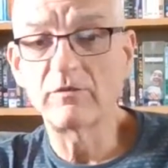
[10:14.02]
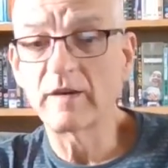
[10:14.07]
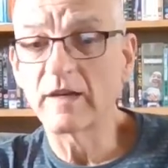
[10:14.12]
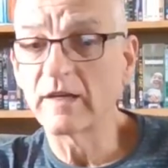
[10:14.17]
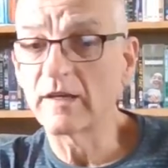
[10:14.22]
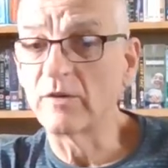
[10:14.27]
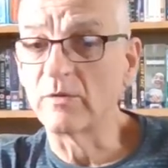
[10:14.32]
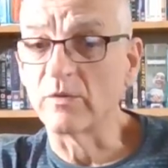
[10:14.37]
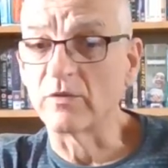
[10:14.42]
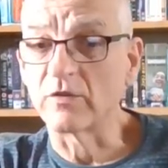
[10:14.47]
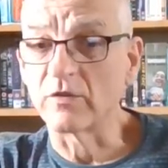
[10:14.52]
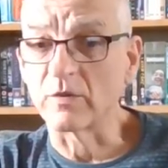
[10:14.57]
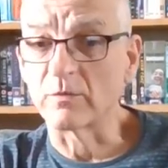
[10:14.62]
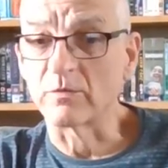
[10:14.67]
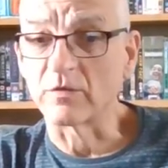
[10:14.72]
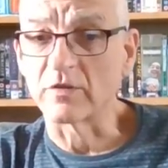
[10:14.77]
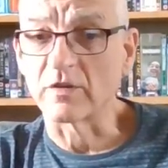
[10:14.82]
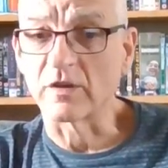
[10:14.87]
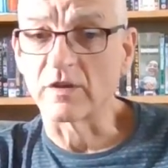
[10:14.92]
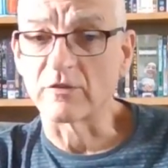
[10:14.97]
of value in some
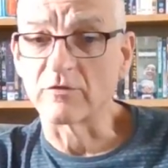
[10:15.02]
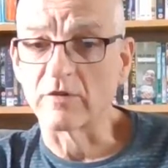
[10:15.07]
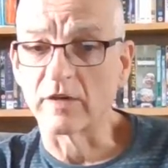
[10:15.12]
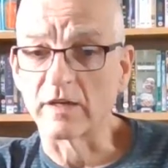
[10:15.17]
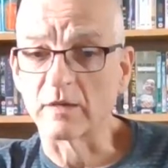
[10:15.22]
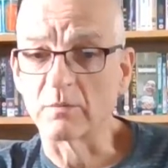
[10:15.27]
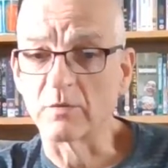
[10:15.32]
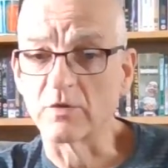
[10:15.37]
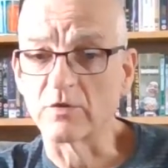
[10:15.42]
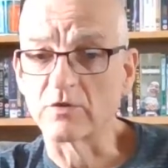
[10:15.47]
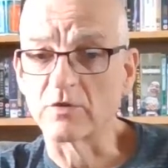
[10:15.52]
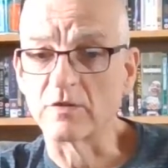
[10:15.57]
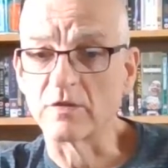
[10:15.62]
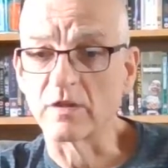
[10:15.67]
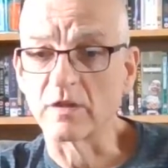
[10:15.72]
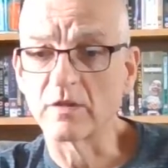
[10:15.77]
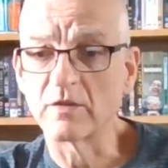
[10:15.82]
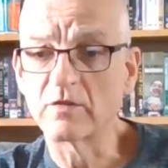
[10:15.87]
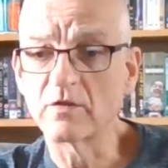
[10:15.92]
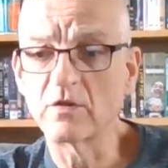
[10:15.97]
Star Trek
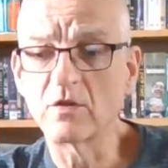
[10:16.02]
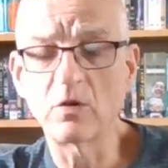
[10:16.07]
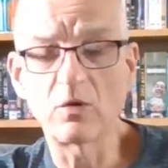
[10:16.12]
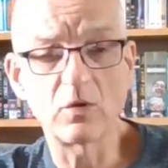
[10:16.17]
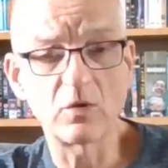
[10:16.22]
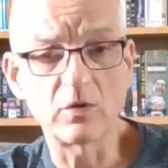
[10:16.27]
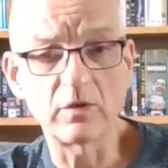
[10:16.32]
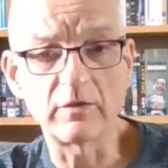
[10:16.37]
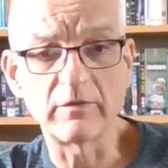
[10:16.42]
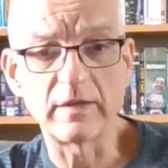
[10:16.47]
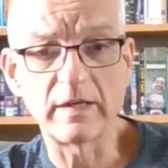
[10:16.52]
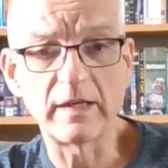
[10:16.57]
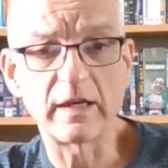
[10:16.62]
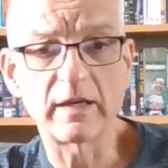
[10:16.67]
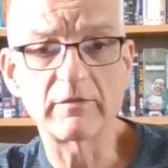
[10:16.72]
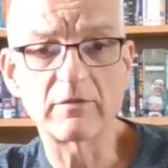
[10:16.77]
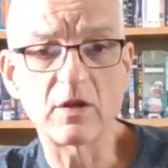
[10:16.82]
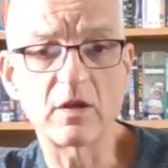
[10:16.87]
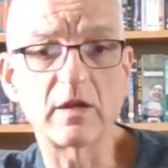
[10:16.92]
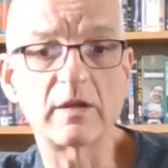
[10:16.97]
merchandise. Not all of it.
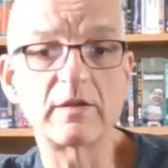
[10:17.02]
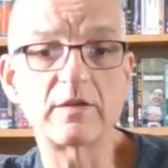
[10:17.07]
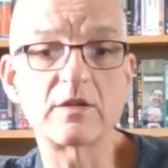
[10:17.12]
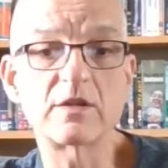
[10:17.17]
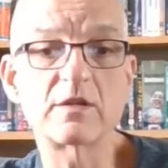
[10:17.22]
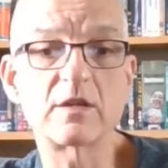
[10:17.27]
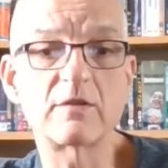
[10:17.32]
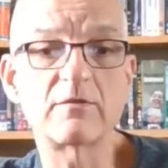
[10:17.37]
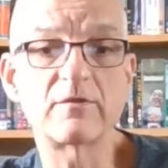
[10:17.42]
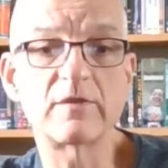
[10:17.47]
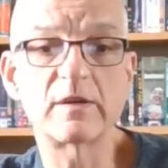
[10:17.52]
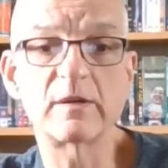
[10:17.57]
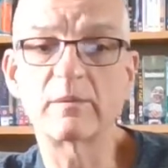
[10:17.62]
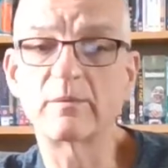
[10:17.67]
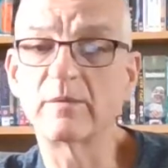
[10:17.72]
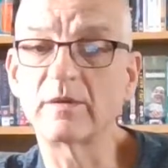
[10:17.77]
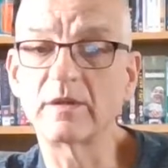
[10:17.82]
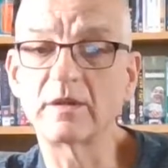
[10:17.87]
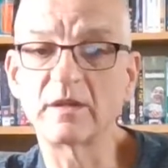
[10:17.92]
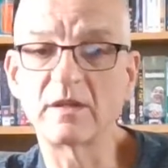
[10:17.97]
I've got other stuff up
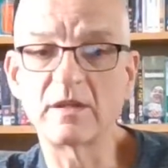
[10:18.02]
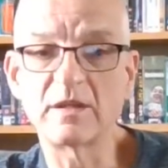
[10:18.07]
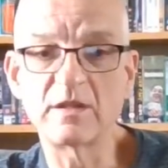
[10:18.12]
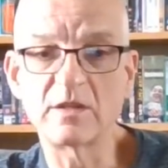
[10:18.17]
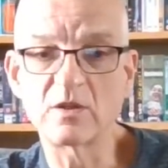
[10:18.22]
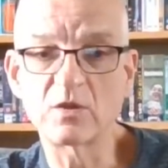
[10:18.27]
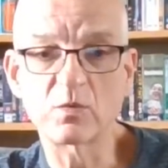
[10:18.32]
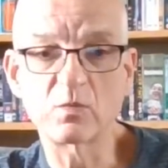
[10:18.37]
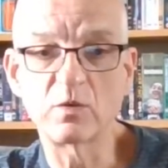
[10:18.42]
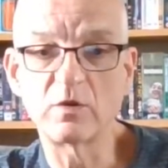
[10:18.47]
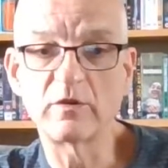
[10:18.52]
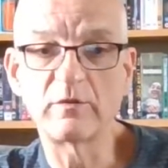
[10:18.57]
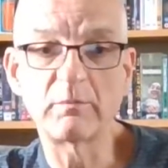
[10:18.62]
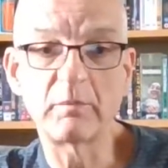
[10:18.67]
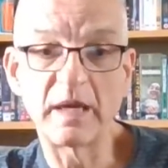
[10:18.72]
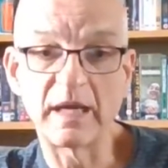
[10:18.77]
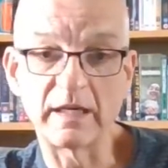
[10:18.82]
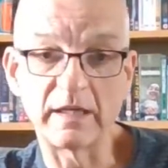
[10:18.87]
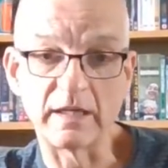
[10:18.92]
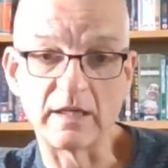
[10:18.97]
that is worth
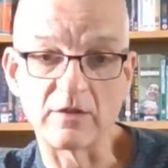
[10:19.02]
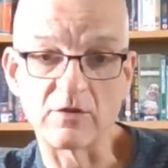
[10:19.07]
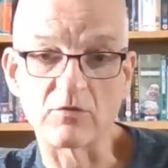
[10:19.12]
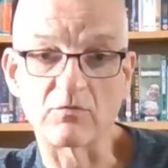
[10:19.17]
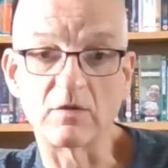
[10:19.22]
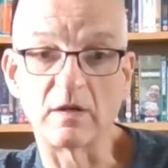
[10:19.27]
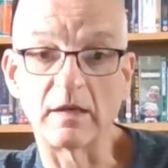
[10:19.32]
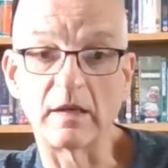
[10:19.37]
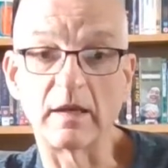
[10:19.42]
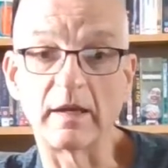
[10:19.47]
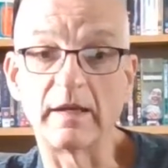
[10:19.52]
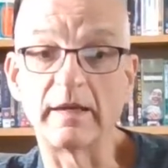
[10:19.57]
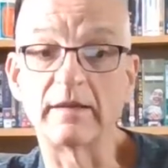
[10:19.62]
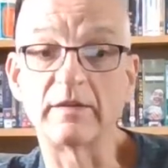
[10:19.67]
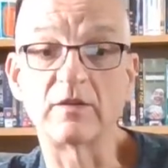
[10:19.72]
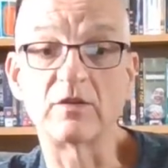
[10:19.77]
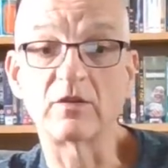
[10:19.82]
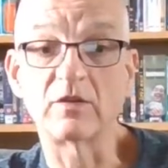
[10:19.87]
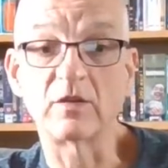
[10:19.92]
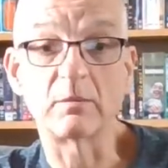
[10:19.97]
pennies, really,
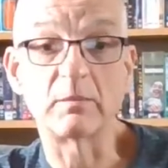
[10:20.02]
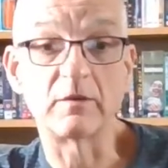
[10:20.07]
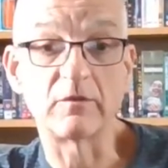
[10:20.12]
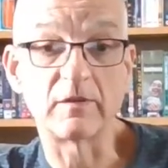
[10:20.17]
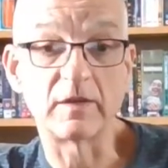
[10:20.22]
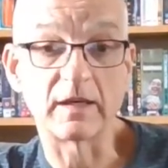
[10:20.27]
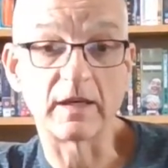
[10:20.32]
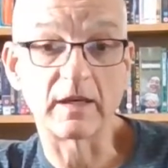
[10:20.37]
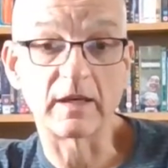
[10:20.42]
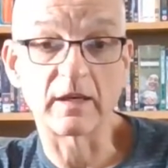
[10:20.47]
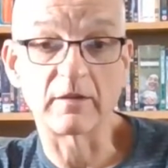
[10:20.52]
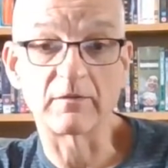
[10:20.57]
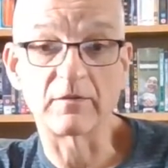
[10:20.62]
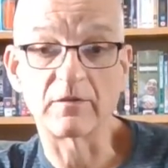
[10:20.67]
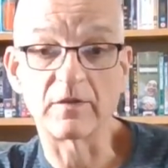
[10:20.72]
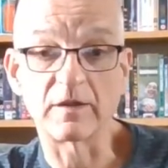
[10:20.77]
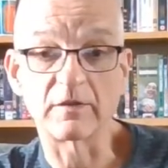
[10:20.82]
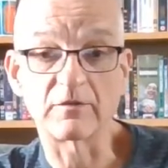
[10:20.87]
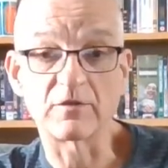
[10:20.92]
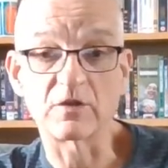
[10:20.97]
and some of it
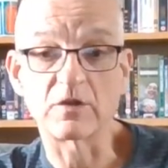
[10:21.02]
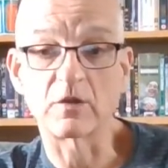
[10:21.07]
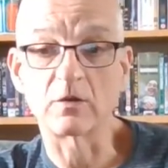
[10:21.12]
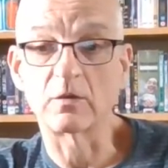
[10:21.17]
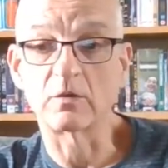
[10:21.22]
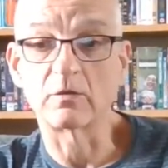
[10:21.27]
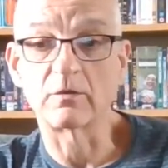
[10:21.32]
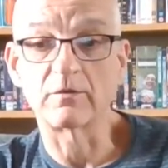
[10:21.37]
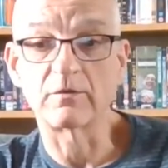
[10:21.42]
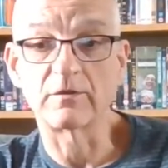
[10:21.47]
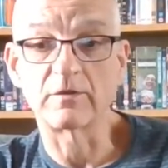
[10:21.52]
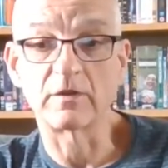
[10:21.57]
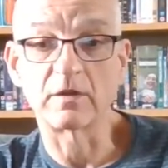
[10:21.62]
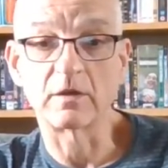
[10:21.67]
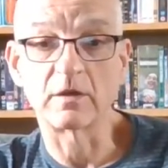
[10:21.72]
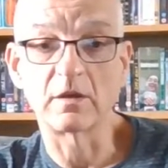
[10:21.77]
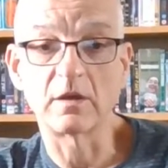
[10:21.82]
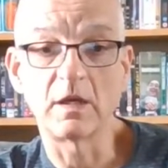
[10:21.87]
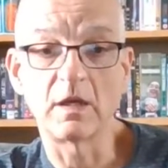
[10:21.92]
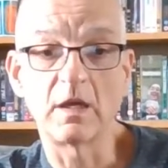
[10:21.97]
I've sold
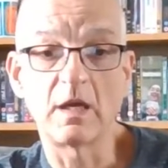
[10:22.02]
for